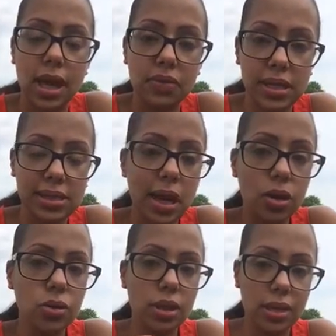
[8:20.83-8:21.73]
and they
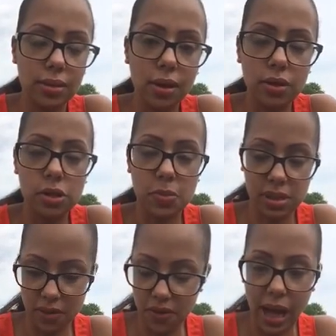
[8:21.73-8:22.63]
tell you that there are
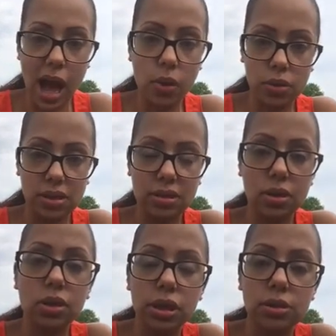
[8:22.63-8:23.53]
specific hours that
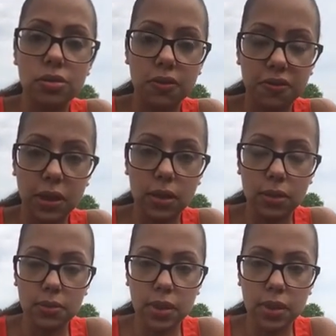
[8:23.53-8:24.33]
they're looking to fill